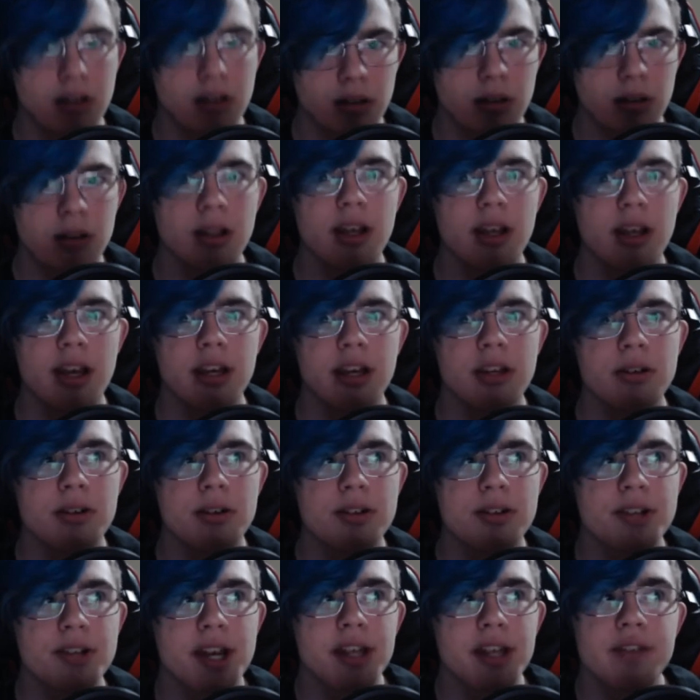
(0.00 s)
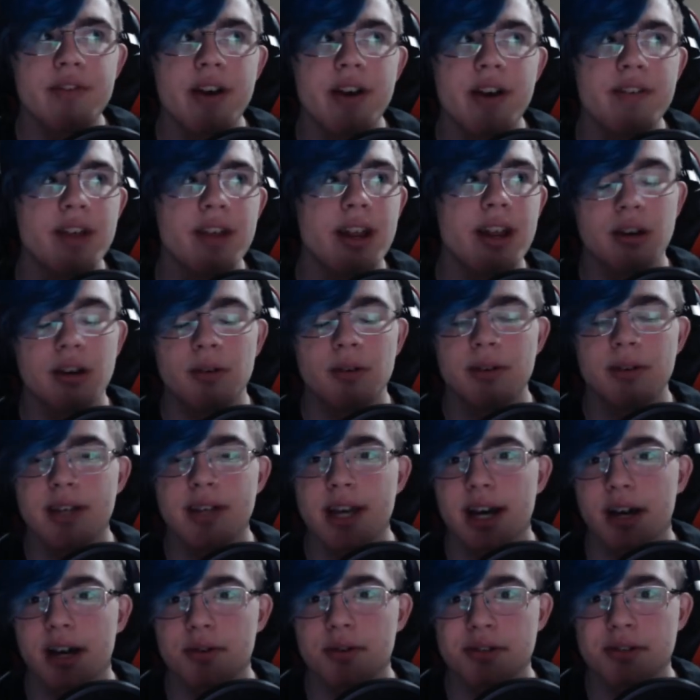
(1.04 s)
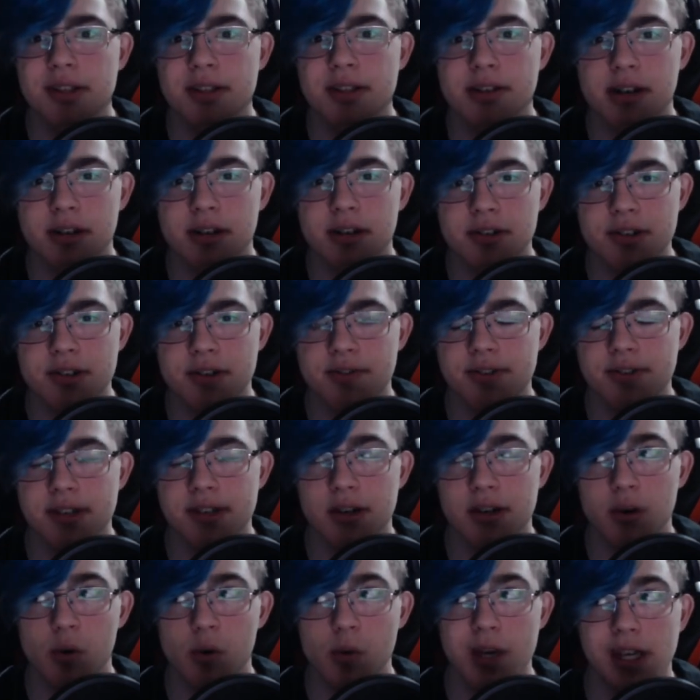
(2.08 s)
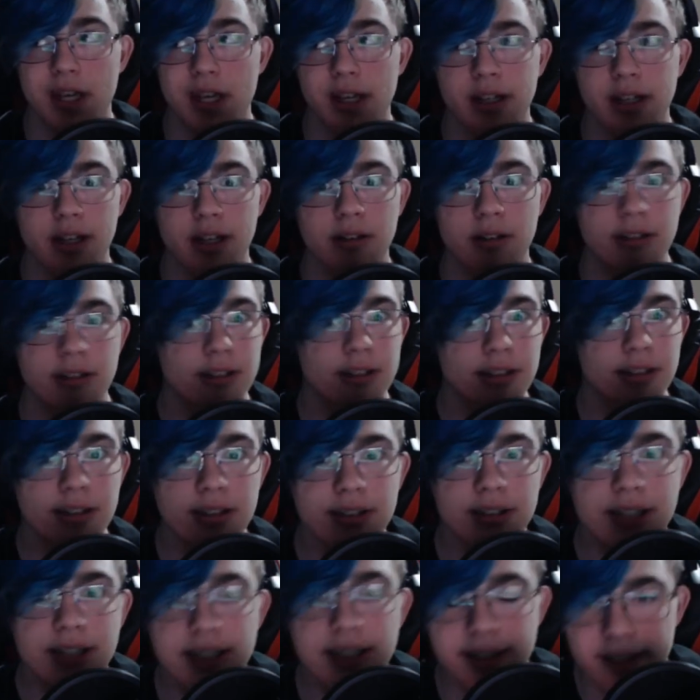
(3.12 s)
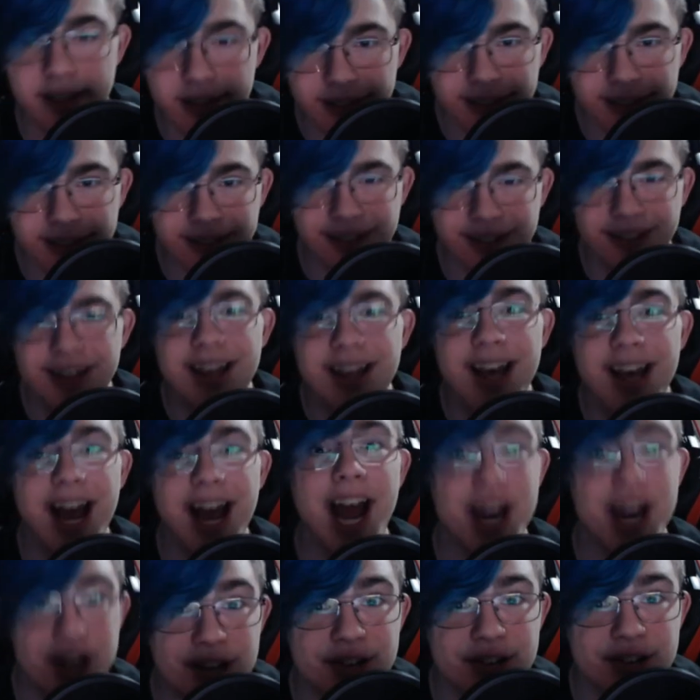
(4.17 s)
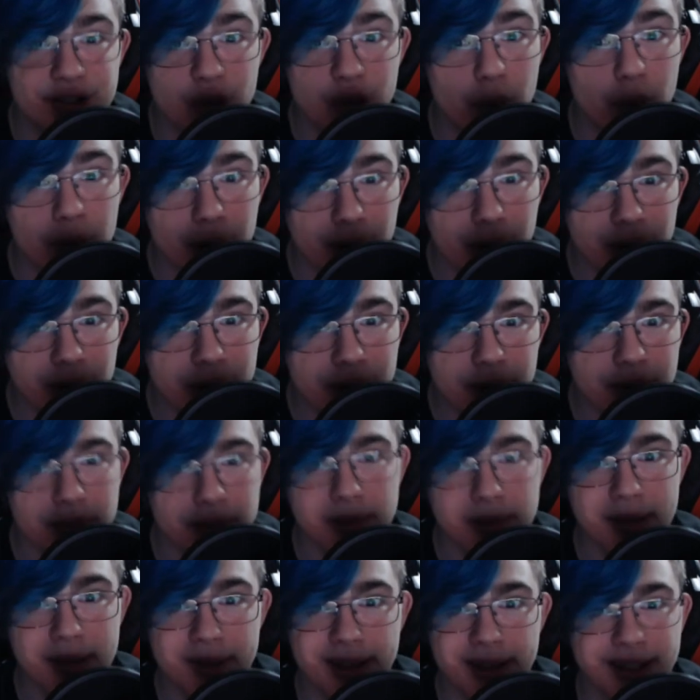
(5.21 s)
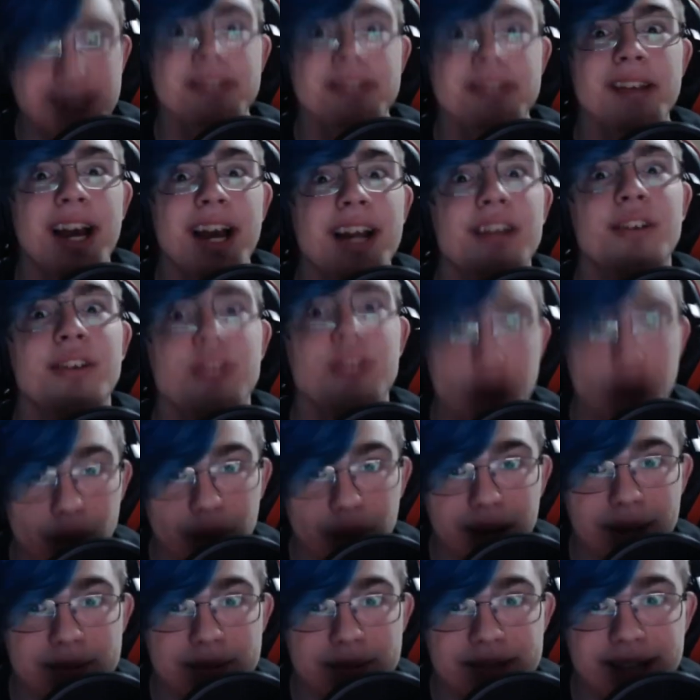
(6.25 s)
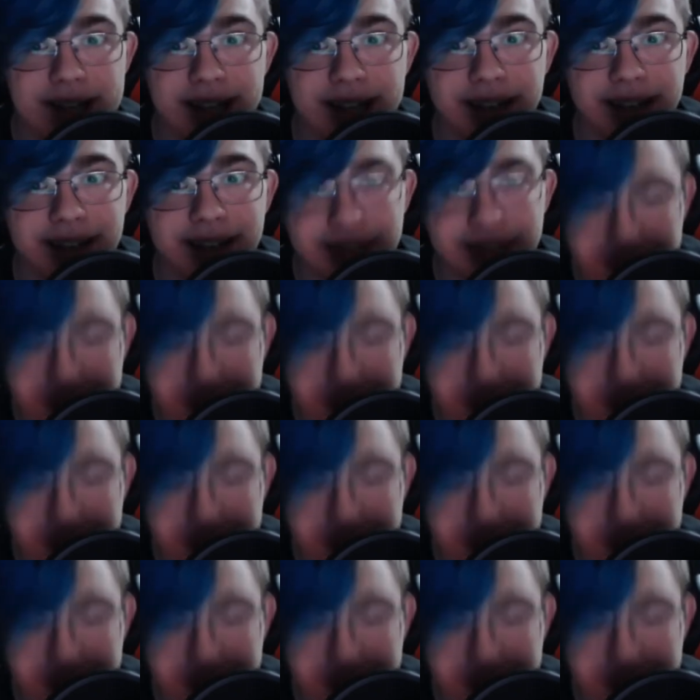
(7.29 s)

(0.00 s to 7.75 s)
the heck, you're exactly 5'9". I go, yeah, I was in the doctor's office like a week ago. I don't argue with me about this. I know what I'm saying.